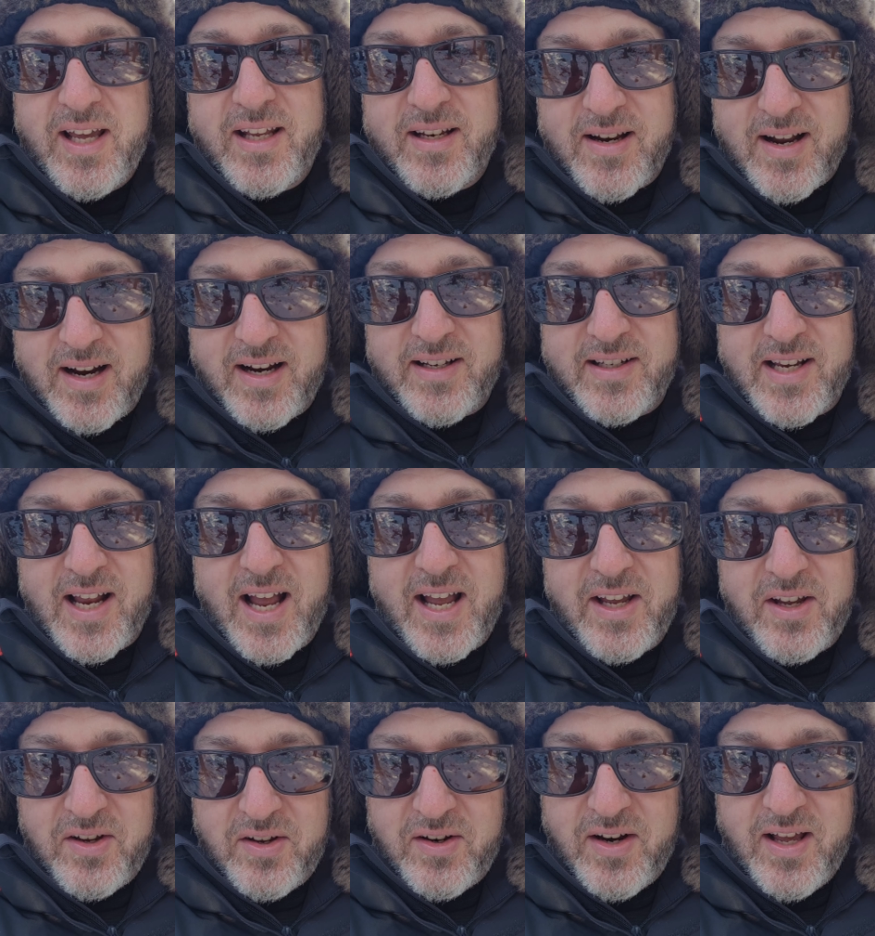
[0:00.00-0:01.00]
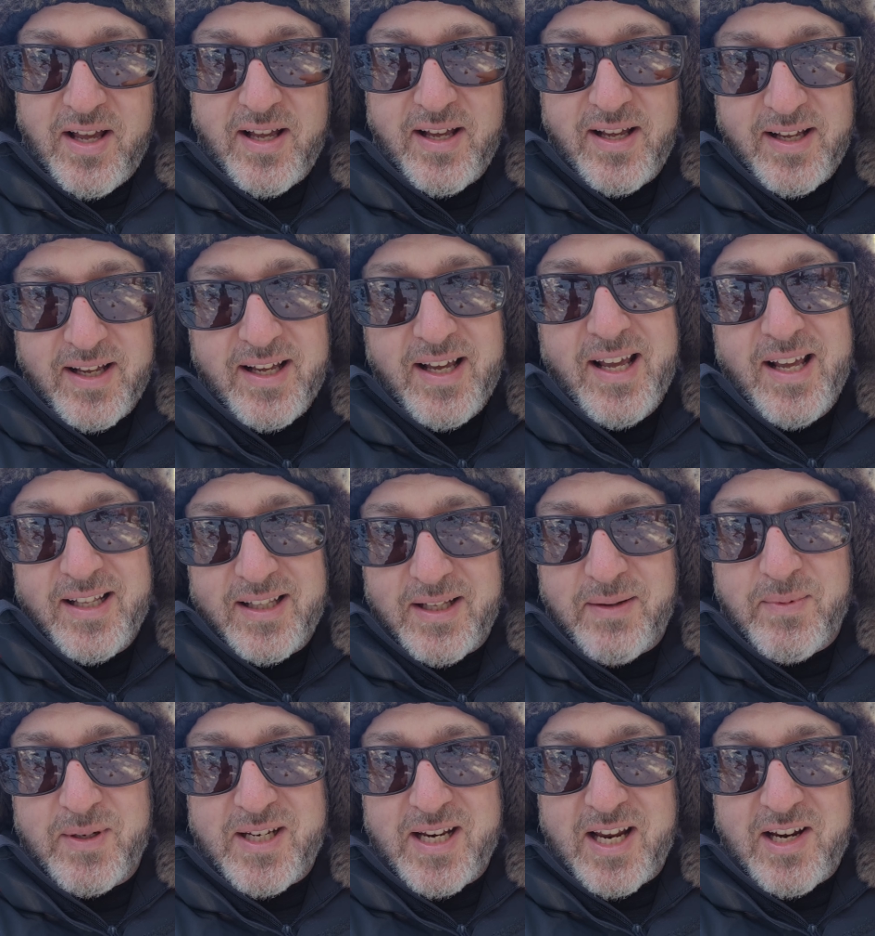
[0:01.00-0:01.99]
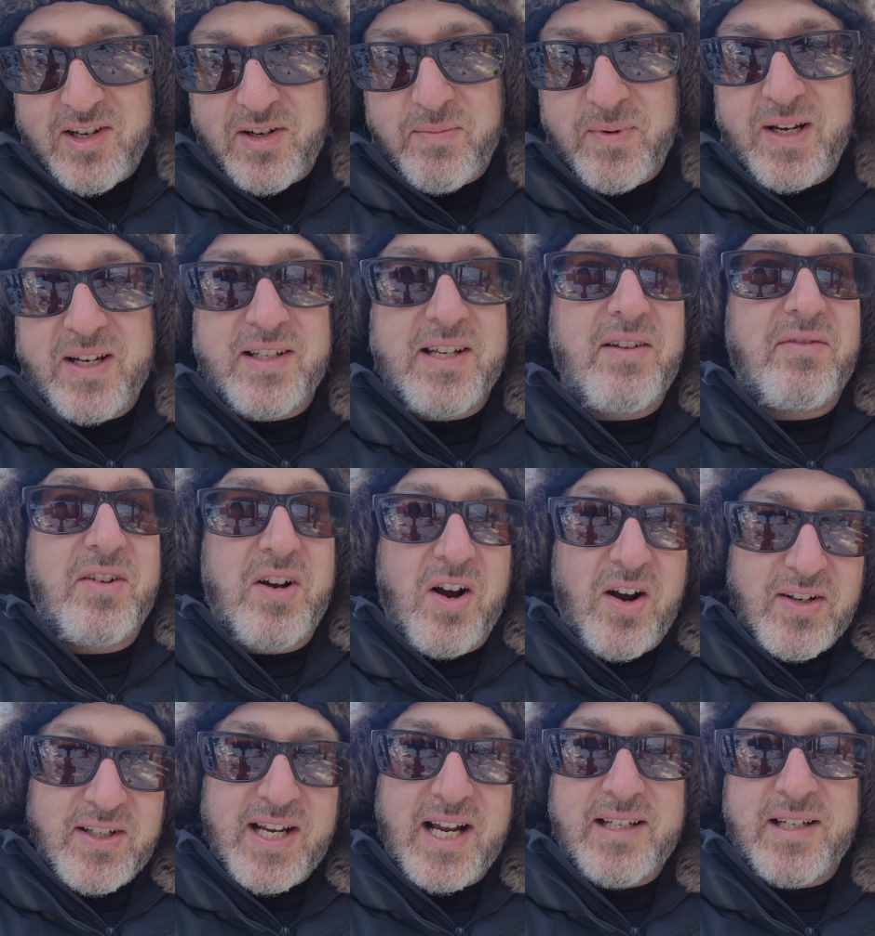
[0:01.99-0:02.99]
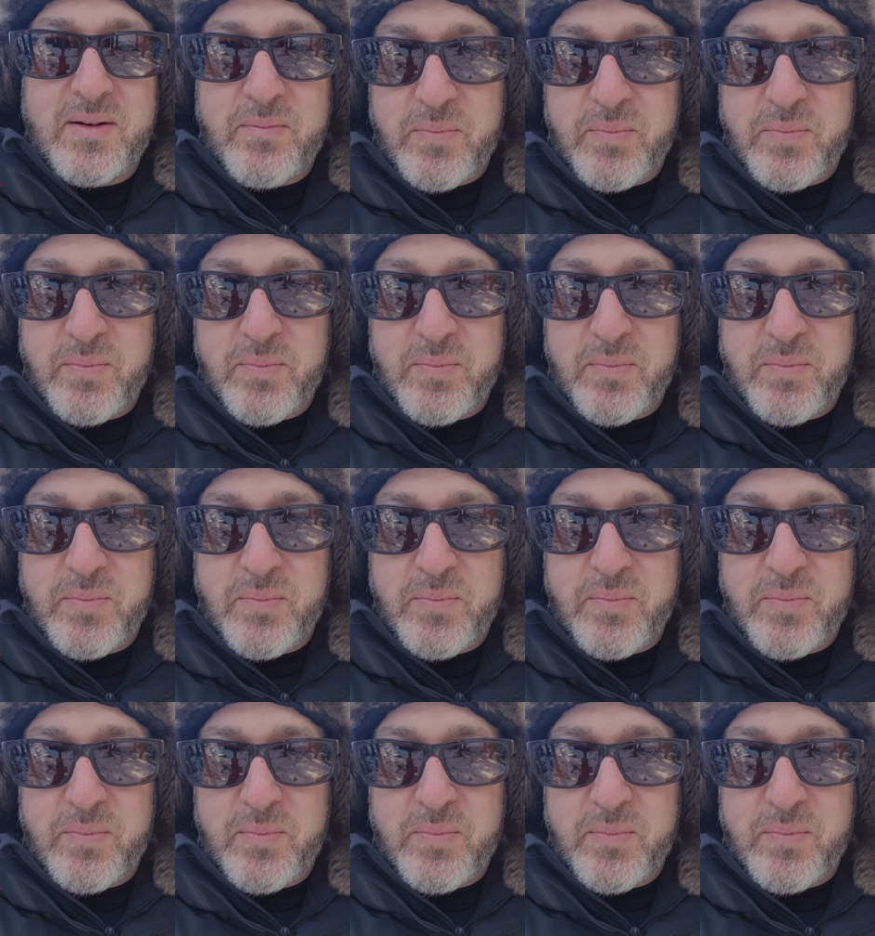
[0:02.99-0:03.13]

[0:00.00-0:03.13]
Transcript: not a Zhiyun limitation because I've contacted